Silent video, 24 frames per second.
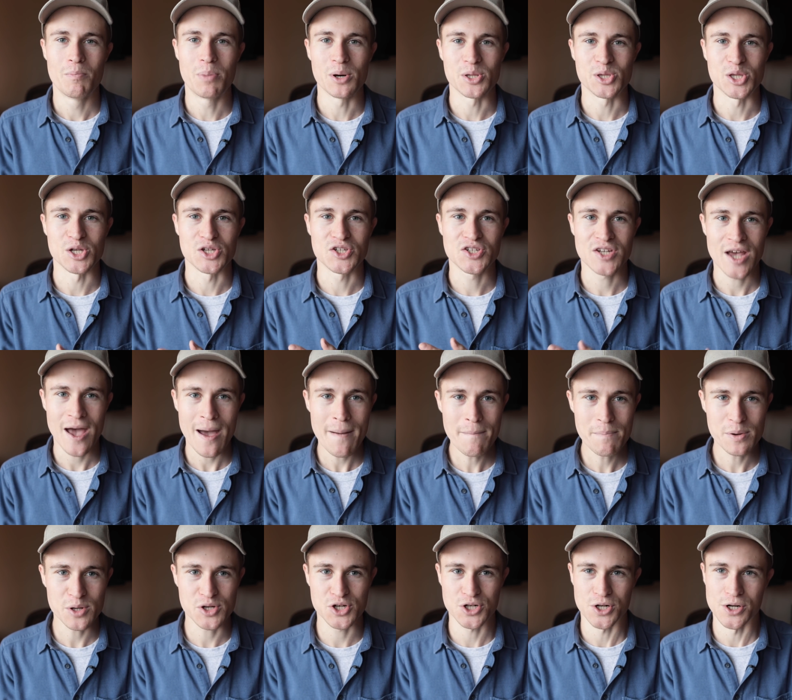but the
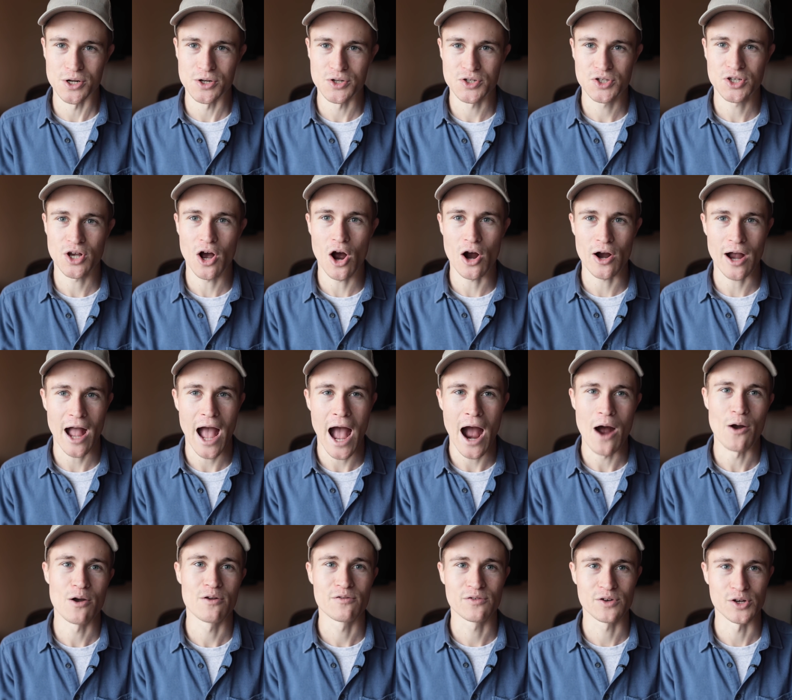temperatures are
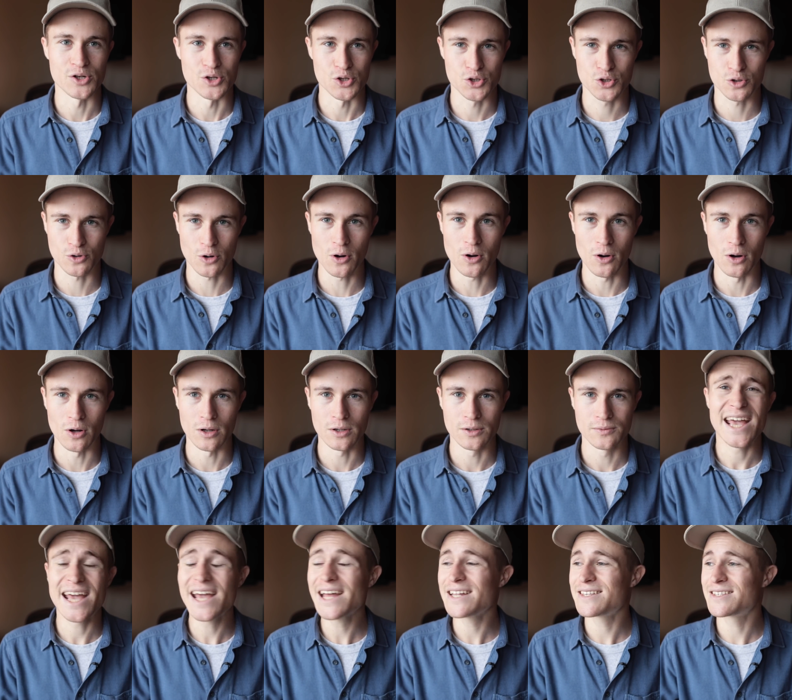out of control.
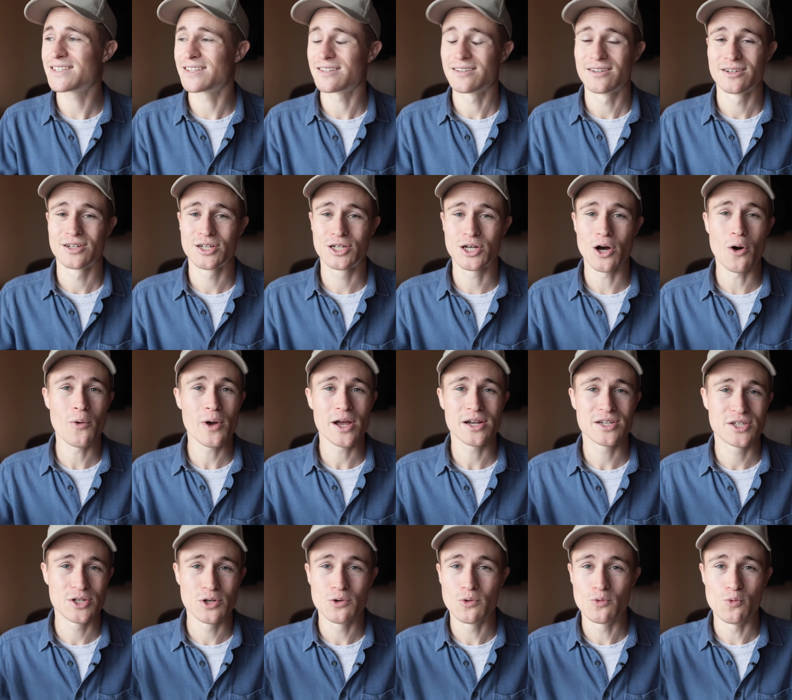It's going
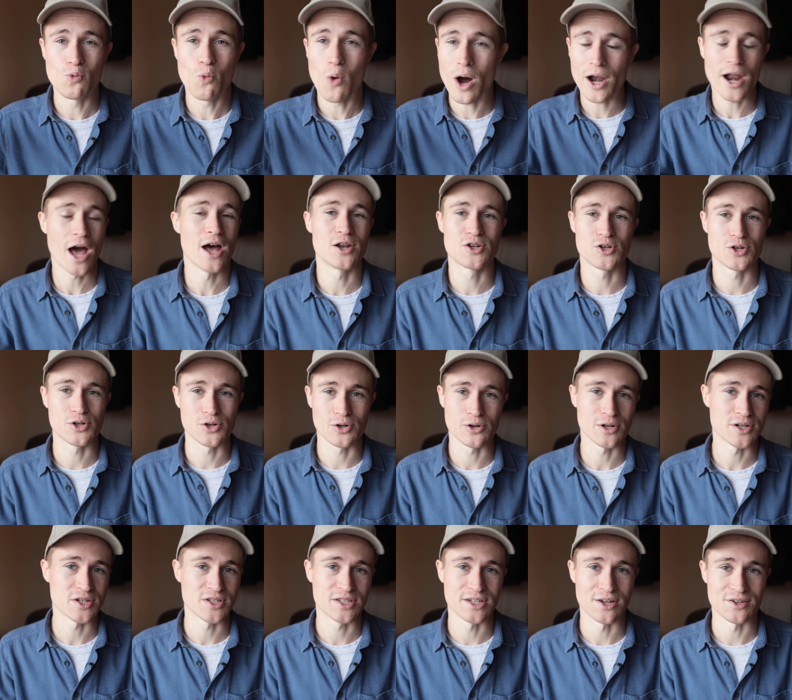to 100
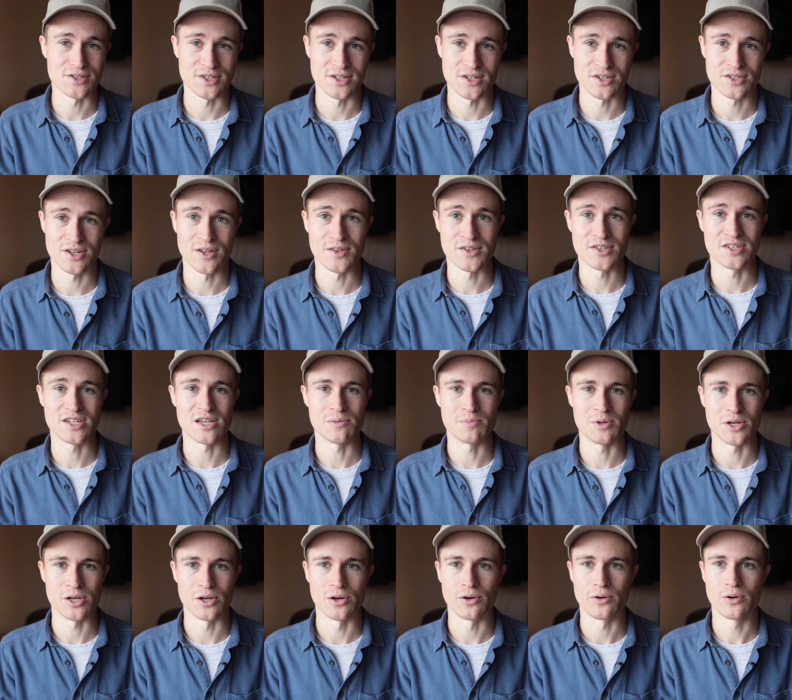degrees Celsius on the
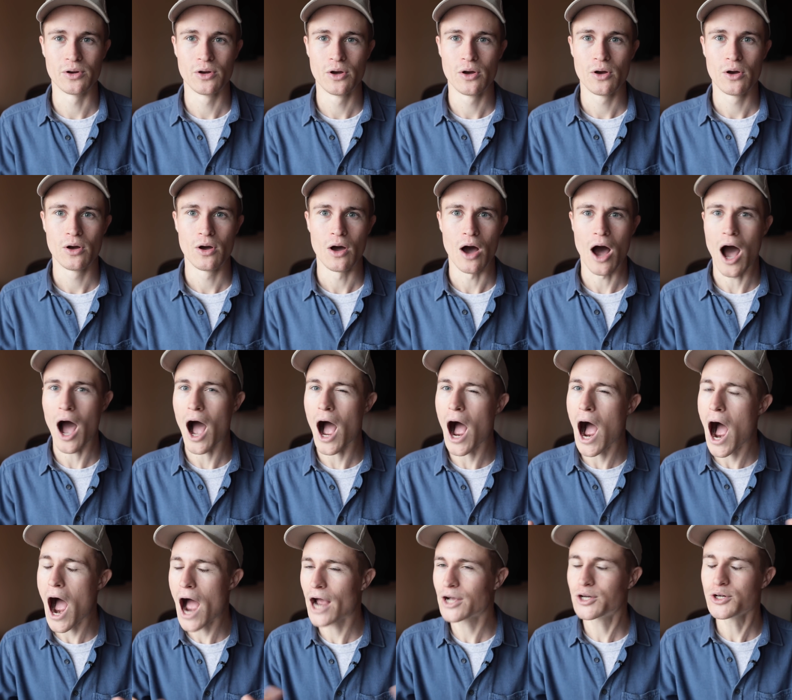CPU.
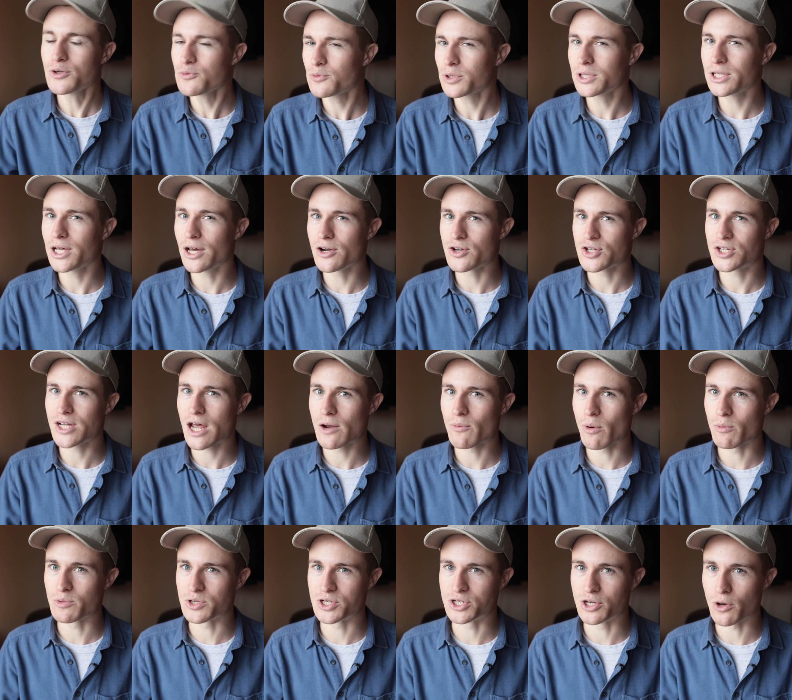I couldn't really understand
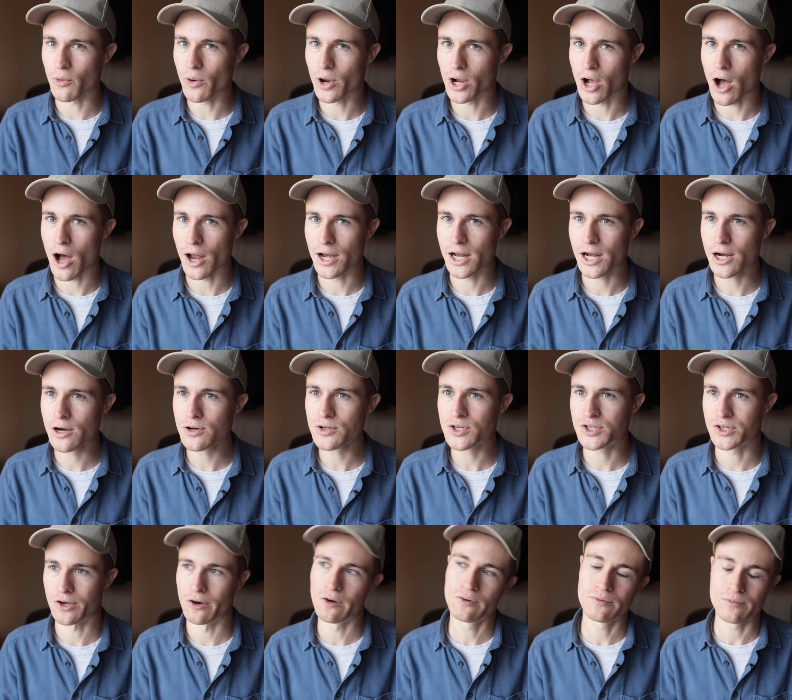what was going on here,
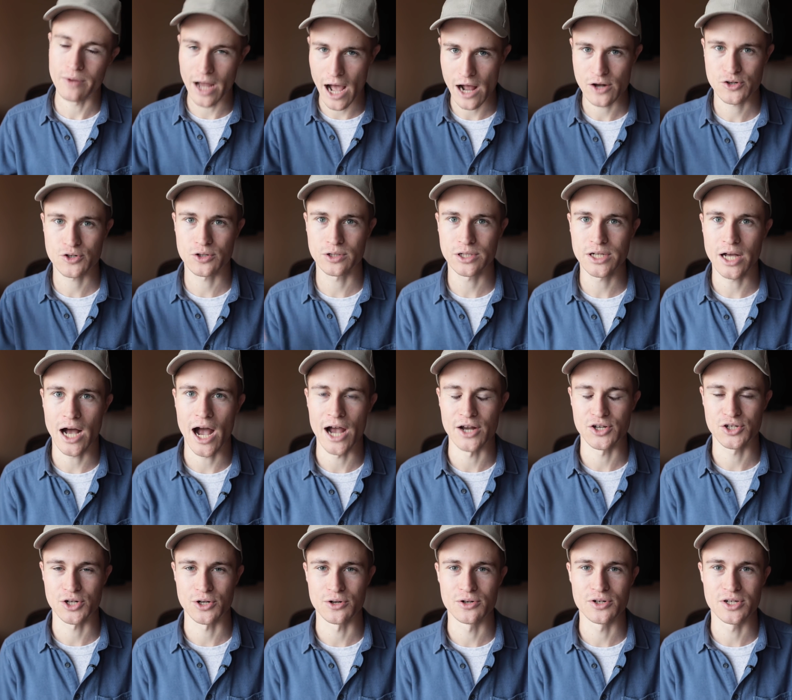so naturally I
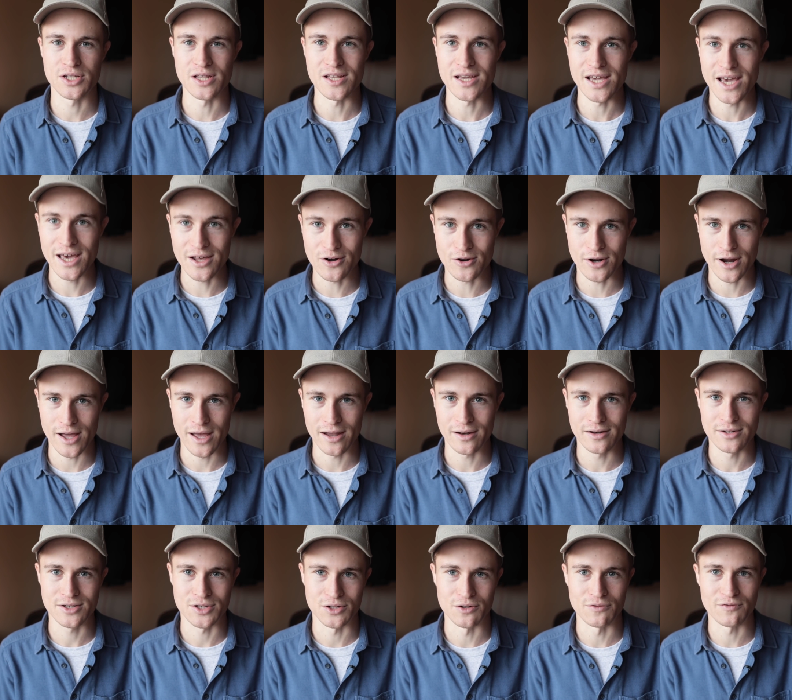turned to the
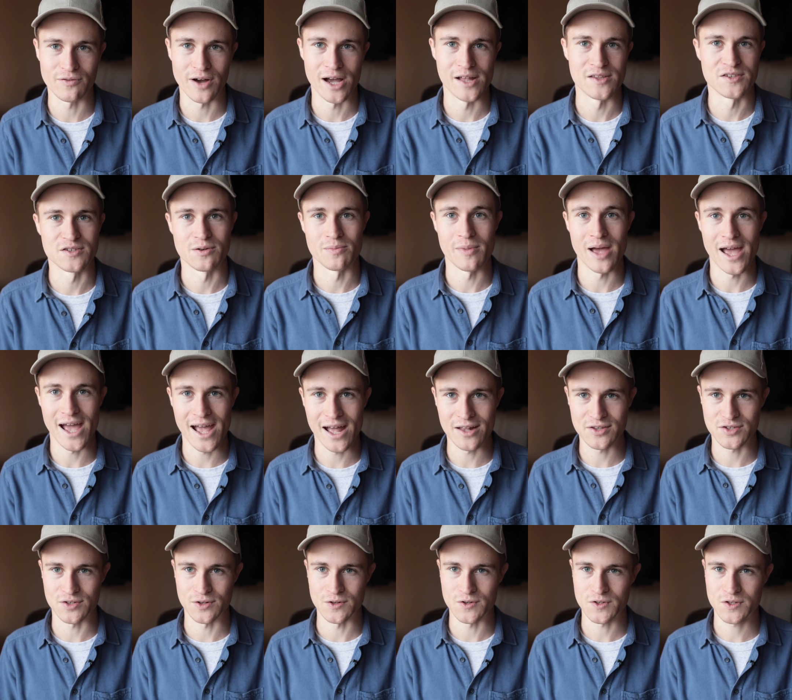internet to find some
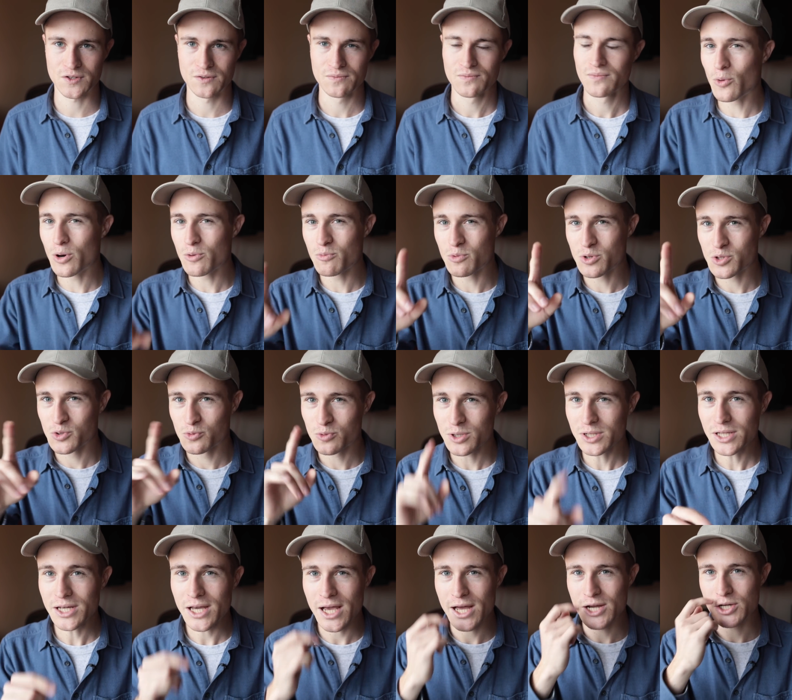answers. What was
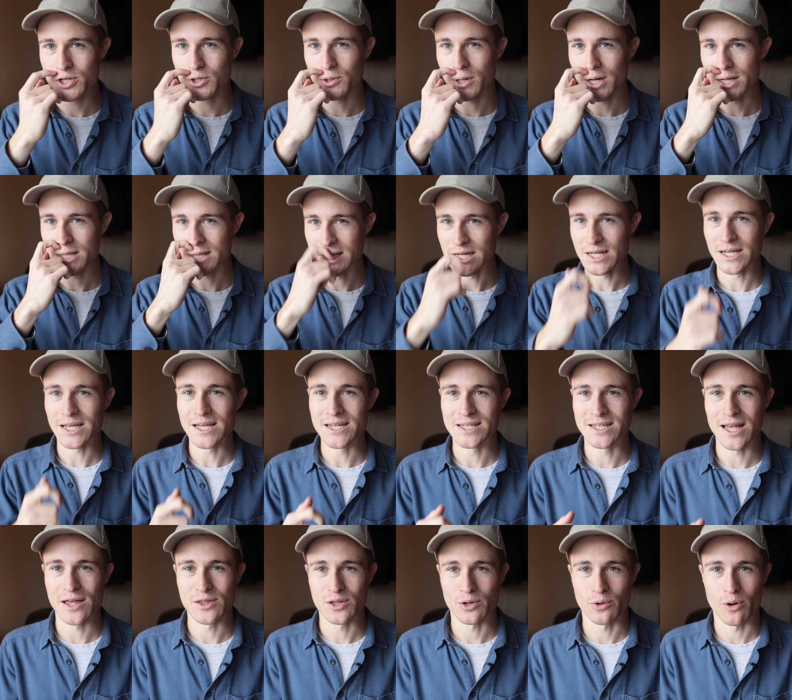really interesting is
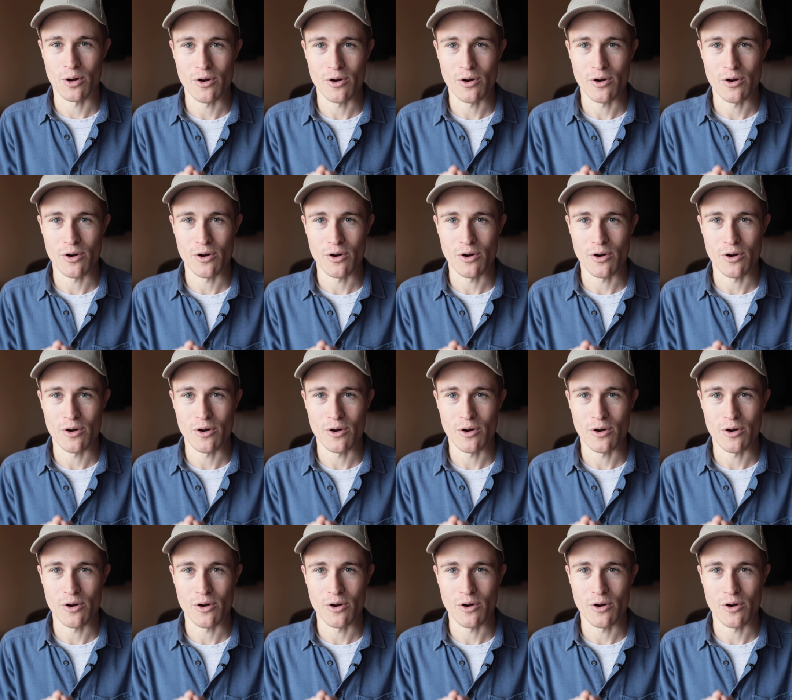that there